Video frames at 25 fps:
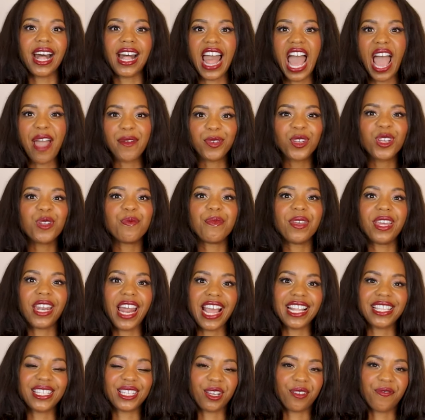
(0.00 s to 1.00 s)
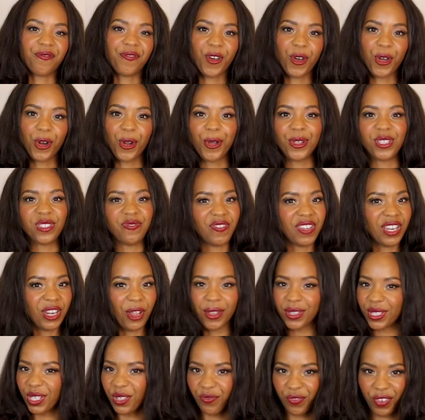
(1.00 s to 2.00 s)
I have to admit, I took photos,
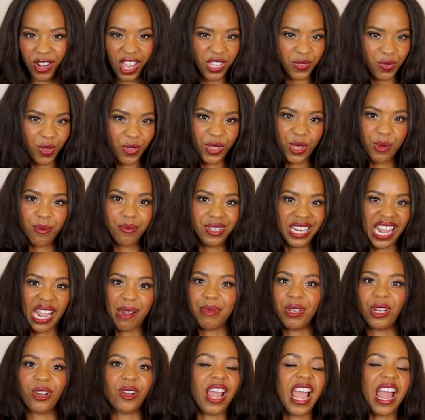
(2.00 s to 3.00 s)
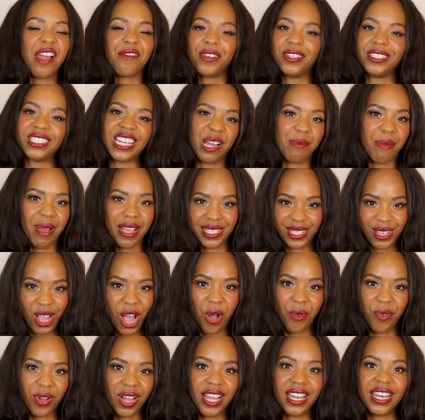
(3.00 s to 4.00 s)
videos, and reels with them damn near every time I
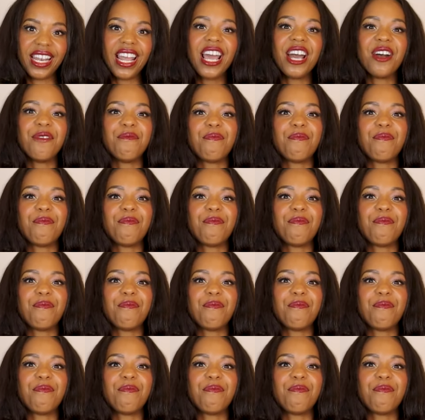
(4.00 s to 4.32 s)
saw one.